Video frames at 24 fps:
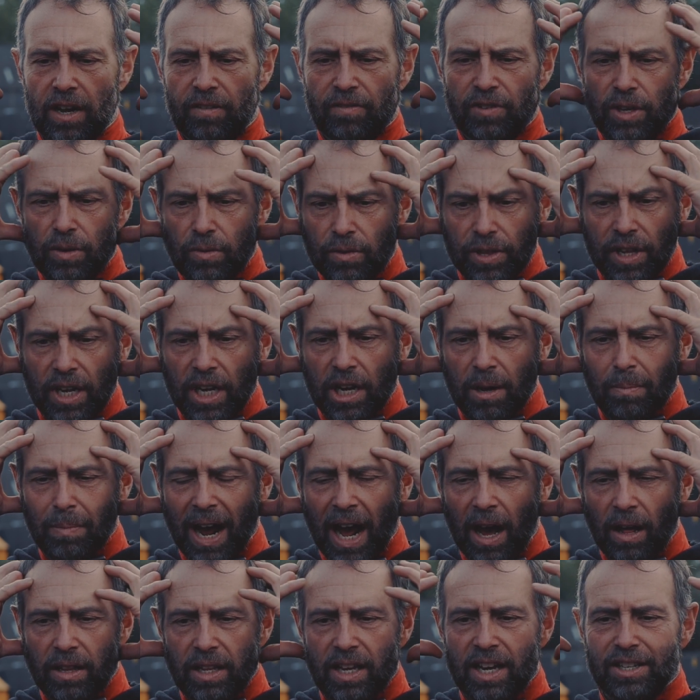if you think
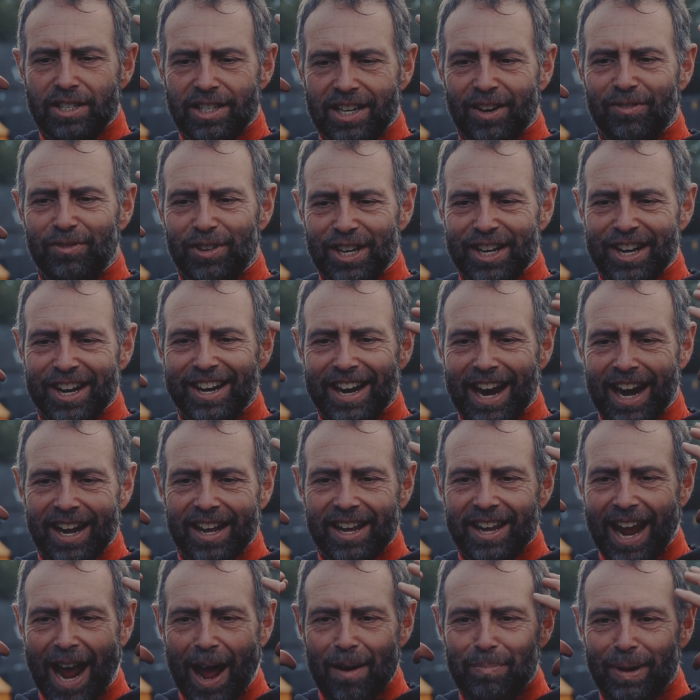about this, if you can get a
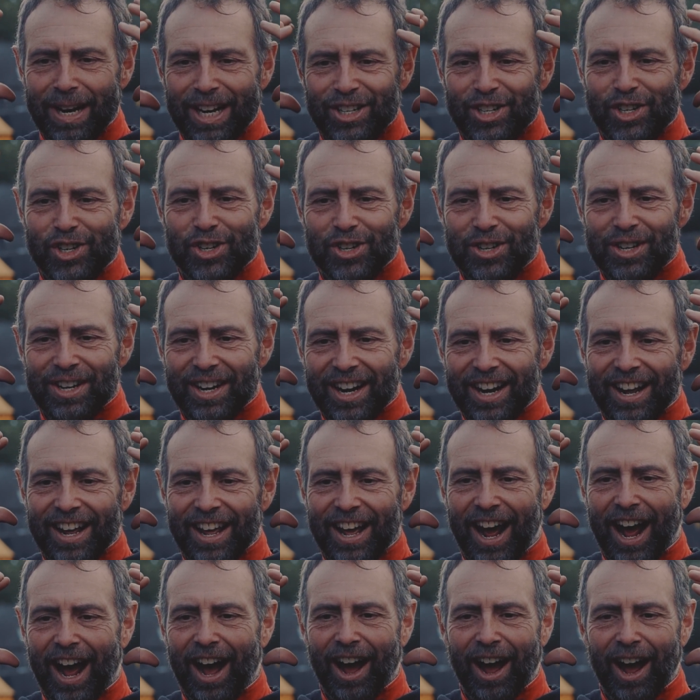cabbage
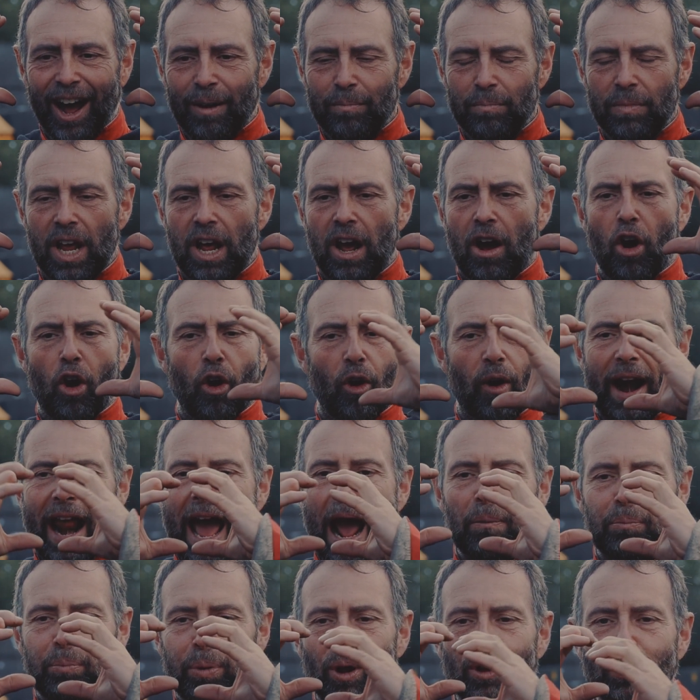or an
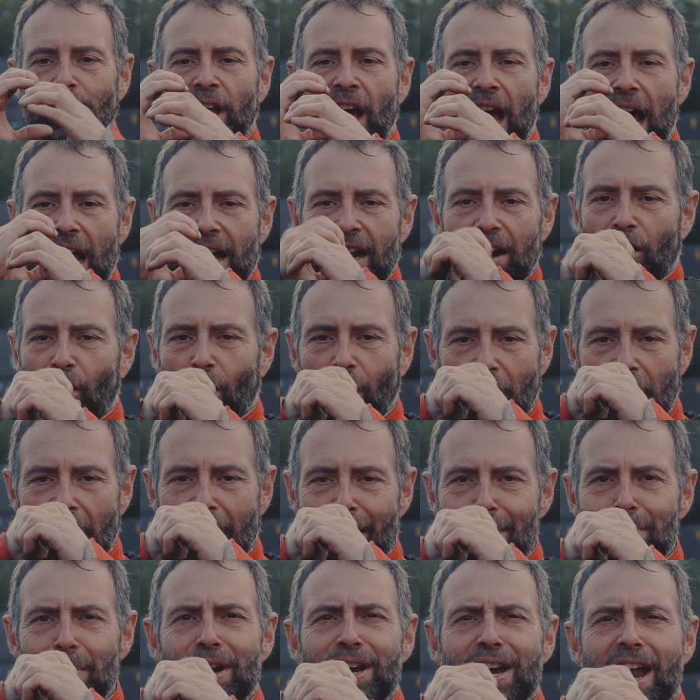apple or a
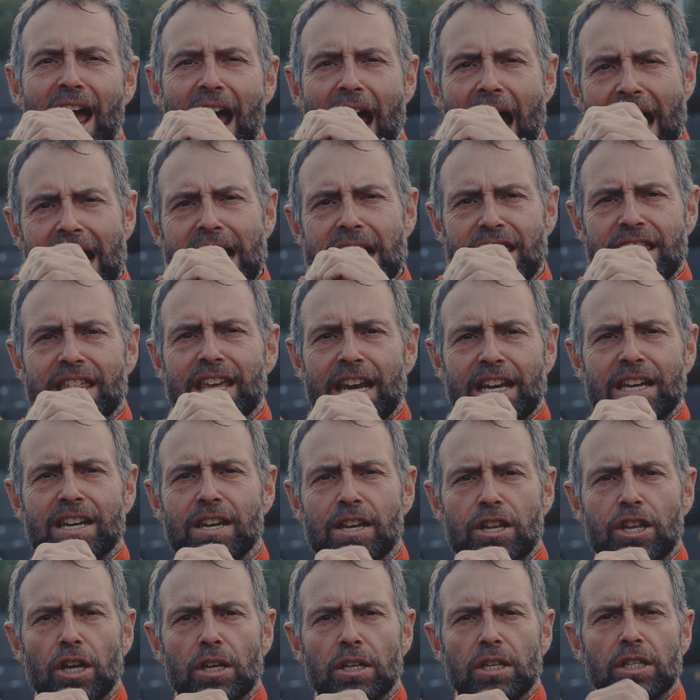lemon,
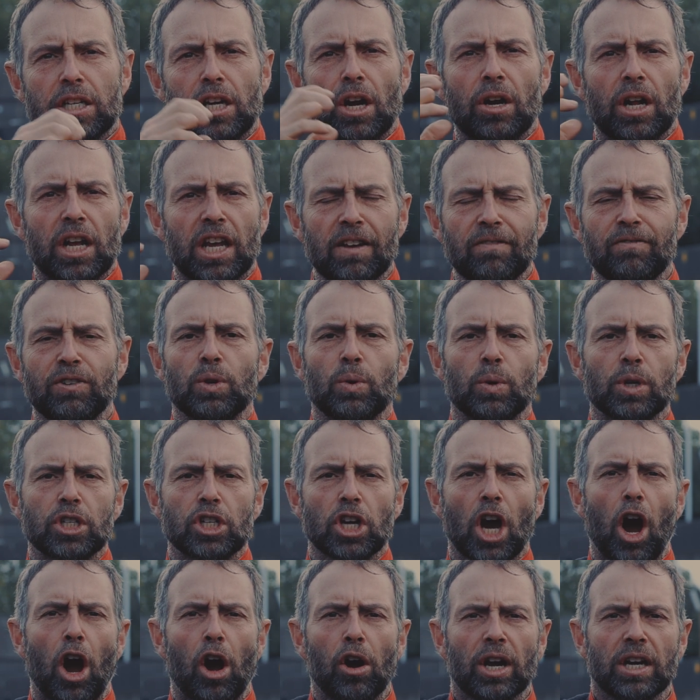anything that is going to give you a
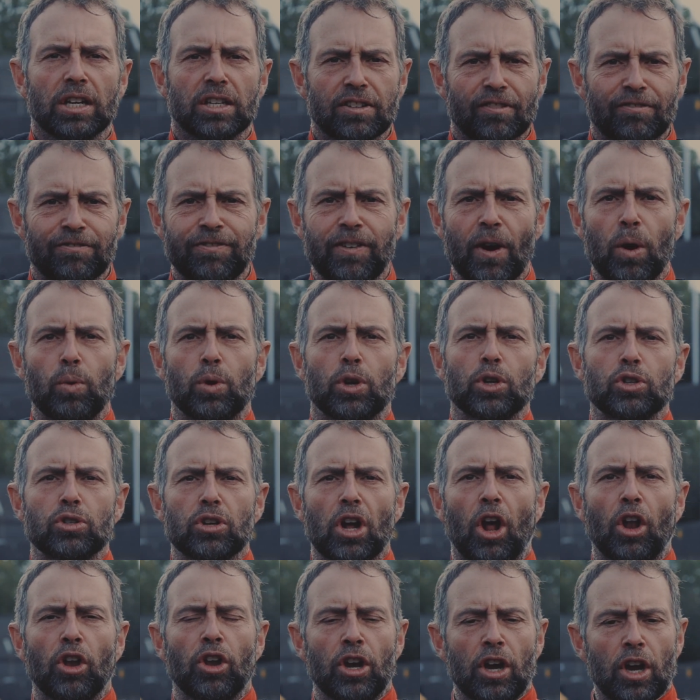target to focus
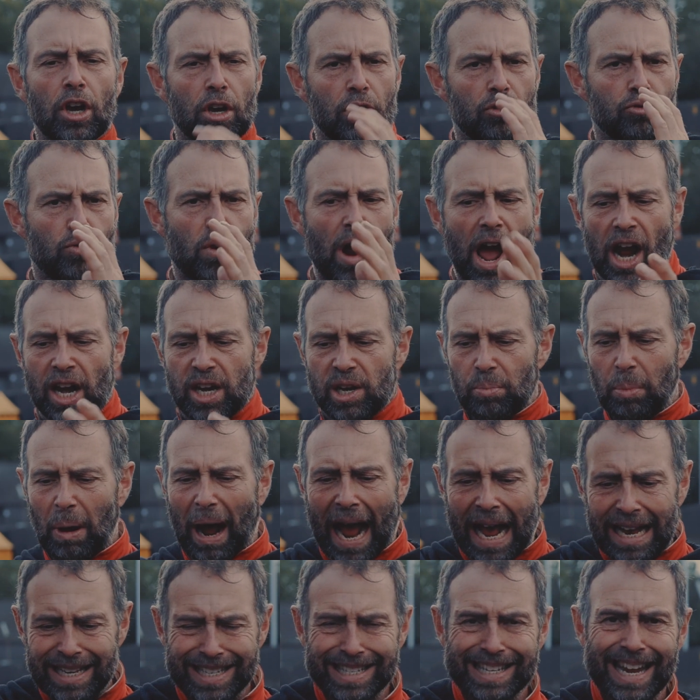on, ride
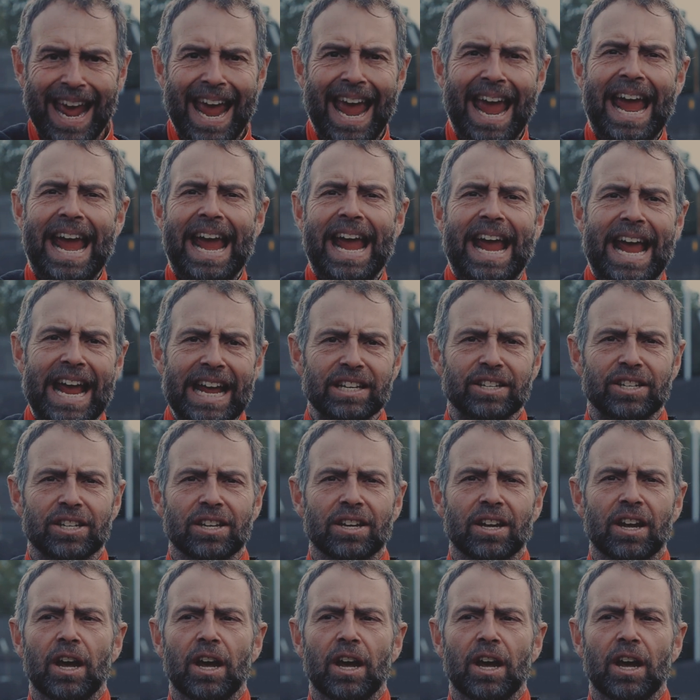past, hit.